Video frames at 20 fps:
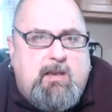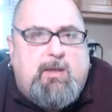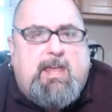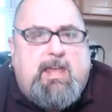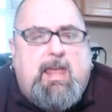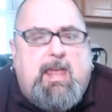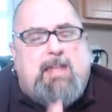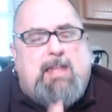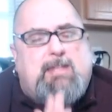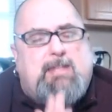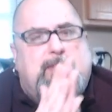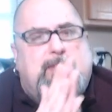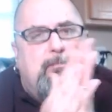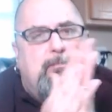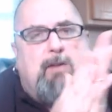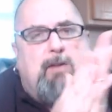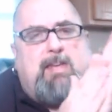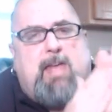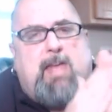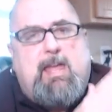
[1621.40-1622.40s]

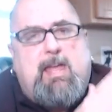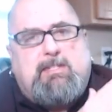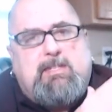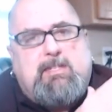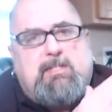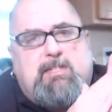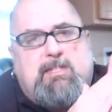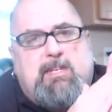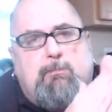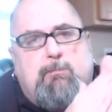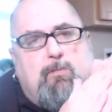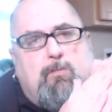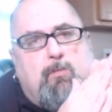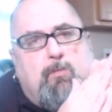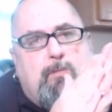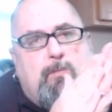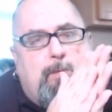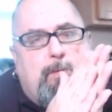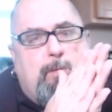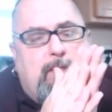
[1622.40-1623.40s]
Mackenzie seemed,
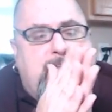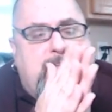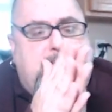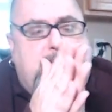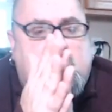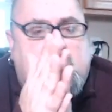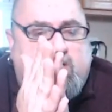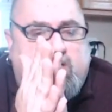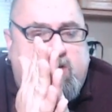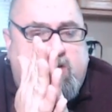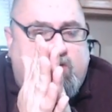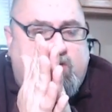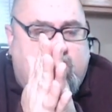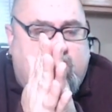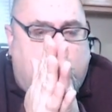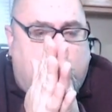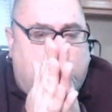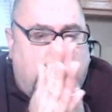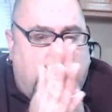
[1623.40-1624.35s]
when his show,